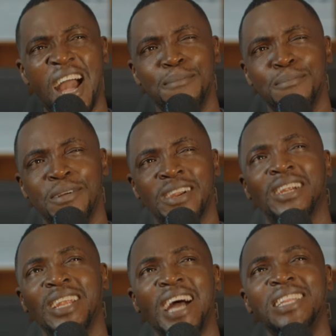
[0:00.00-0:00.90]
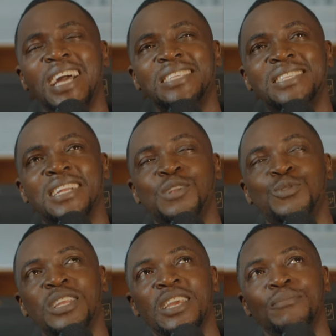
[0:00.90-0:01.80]
I'm glad I started
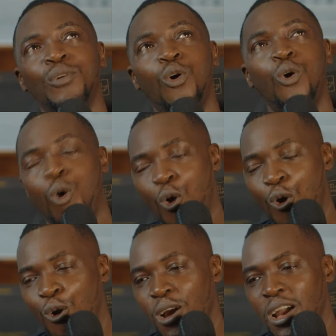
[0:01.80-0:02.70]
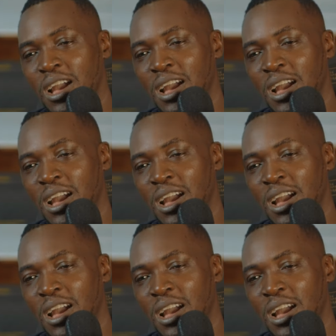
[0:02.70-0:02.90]
with him, or